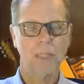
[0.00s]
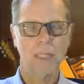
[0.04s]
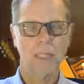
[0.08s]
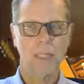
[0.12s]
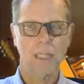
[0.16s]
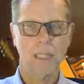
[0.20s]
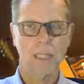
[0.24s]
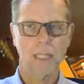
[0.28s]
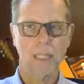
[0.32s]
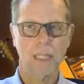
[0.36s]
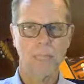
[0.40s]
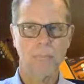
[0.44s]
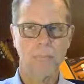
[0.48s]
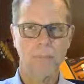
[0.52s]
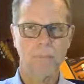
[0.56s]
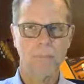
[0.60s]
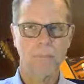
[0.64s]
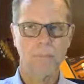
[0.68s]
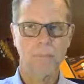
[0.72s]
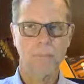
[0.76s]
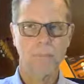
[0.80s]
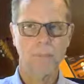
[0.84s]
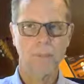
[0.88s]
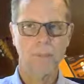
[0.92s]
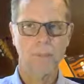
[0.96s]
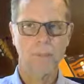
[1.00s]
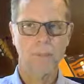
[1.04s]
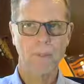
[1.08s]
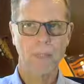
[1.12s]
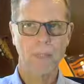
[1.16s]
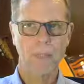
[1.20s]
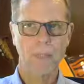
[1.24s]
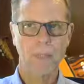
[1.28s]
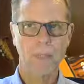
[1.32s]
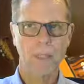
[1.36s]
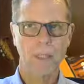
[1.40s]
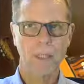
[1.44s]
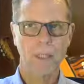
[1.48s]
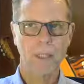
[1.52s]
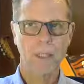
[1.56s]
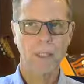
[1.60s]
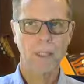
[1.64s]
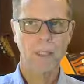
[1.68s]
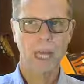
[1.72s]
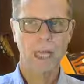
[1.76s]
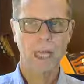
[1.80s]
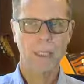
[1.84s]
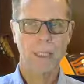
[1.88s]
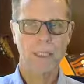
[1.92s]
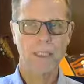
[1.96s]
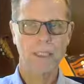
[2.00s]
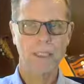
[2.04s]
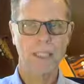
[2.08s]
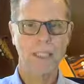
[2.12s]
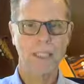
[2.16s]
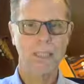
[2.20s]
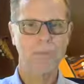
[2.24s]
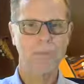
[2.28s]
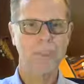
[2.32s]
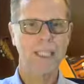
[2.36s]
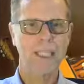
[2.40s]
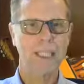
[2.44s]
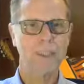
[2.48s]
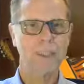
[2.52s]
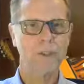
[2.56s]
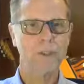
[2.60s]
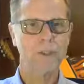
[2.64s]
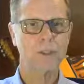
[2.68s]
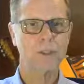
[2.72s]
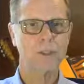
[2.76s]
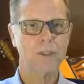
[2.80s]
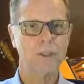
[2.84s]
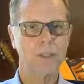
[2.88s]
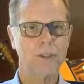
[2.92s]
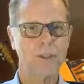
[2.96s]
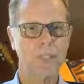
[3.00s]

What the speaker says: And in the Satipatthana Sutta,